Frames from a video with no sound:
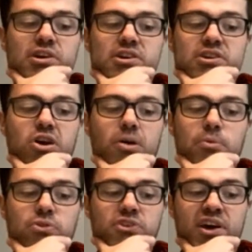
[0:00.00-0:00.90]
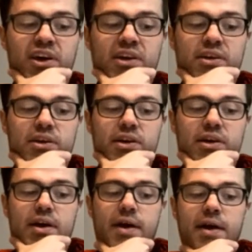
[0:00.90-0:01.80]
on Monday.
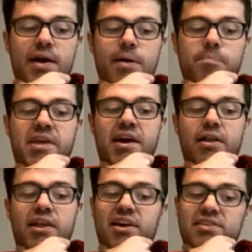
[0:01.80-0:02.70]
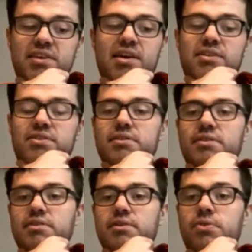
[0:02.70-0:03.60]
Now, like I said,
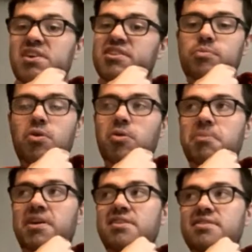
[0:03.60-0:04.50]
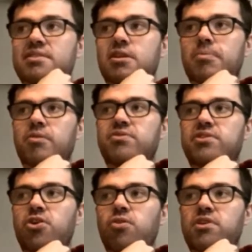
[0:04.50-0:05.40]
this won't be instant, but
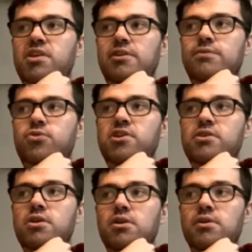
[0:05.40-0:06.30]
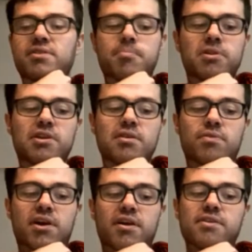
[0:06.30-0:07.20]
obviously over the next 3 years, I believe
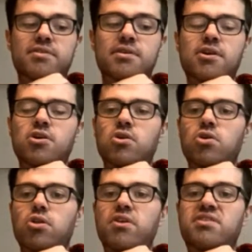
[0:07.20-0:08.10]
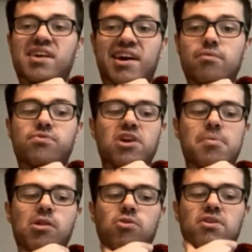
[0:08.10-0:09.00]
that is the time frame
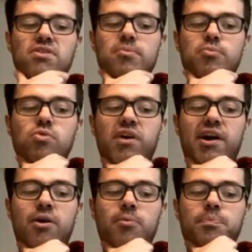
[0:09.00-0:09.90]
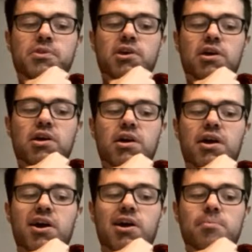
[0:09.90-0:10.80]
they're looking to move out.
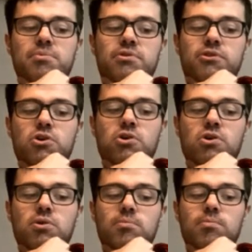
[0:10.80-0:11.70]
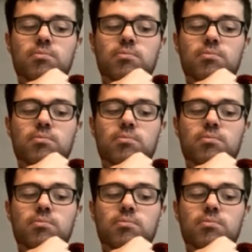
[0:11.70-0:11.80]
And so,